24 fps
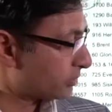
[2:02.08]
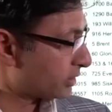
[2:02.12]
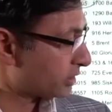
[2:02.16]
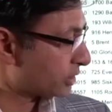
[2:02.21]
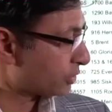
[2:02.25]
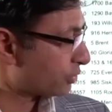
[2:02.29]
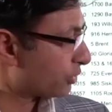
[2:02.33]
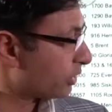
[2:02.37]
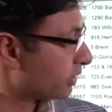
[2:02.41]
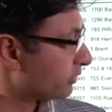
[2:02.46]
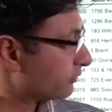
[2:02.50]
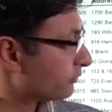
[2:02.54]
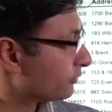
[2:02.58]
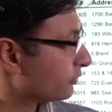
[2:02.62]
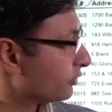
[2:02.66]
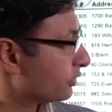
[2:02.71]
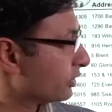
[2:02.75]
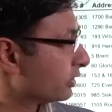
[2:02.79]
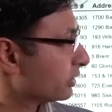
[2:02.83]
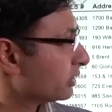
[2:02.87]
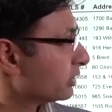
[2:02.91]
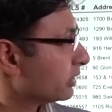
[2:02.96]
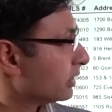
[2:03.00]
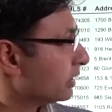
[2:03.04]
per square
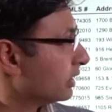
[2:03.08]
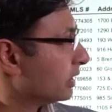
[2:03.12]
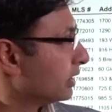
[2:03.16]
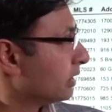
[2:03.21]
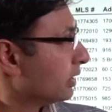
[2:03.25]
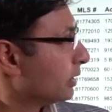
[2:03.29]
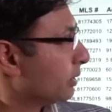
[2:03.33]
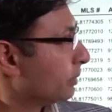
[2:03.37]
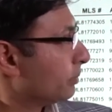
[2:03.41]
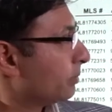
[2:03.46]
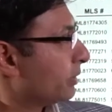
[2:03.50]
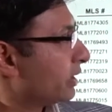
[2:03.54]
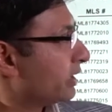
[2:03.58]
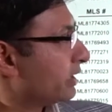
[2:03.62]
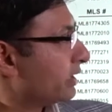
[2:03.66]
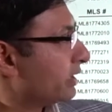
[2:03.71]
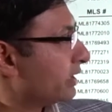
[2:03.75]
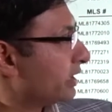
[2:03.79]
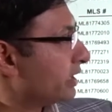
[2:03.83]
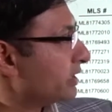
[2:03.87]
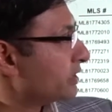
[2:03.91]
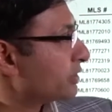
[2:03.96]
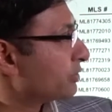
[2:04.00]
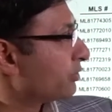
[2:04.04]
foot, but it
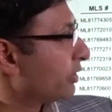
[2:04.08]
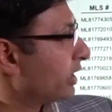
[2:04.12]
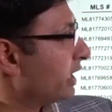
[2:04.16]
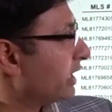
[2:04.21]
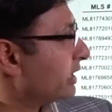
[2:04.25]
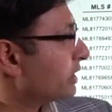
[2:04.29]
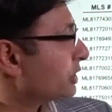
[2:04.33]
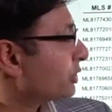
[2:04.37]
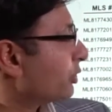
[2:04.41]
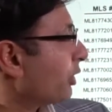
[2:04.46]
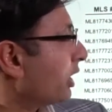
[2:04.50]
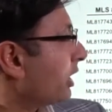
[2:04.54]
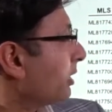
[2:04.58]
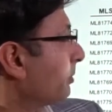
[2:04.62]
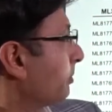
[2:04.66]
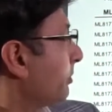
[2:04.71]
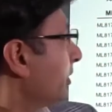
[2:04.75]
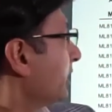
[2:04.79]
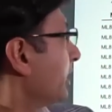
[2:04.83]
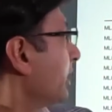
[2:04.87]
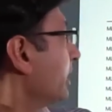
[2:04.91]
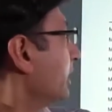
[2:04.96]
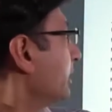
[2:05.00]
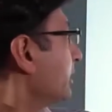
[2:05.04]
does range quite a
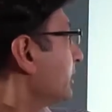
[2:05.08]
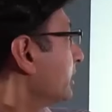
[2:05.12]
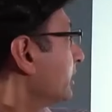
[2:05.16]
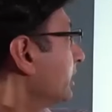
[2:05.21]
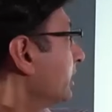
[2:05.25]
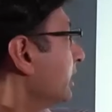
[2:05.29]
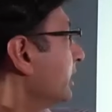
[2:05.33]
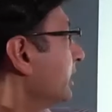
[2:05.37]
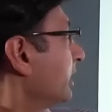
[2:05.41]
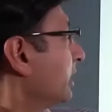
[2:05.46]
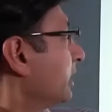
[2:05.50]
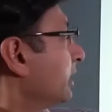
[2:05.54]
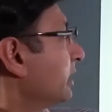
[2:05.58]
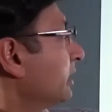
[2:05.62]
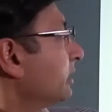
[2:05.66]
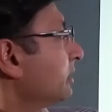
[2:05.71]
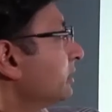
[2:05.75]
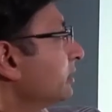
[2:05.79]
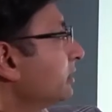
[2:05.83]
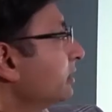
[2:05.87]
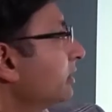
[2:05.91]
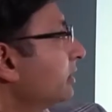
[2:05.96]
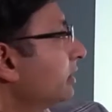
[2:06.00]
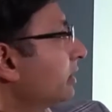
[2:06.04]
bit.
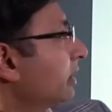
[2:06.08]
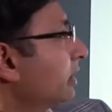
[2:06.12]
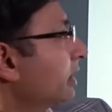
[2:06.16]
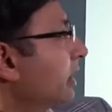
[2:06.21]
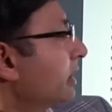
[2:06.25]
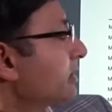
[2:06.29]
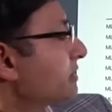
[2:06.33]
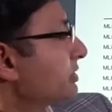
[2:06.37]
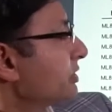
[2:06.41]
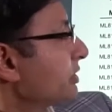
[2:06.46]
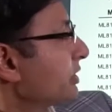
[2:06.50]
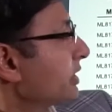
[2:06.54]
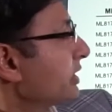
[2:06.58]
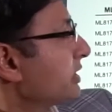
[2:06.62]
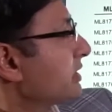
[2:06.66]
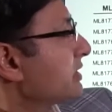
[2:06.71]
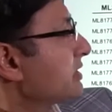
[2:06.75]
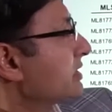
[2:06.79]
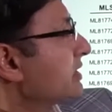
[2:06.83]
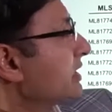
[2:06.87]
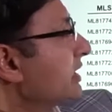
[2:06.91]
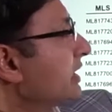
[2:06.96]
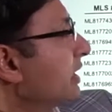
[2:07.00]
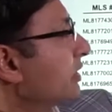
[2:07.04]
And as you can
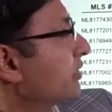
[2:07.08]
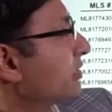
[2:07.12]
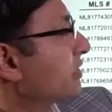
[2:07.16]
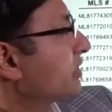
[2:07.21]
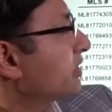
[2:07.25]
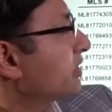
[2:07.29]
see out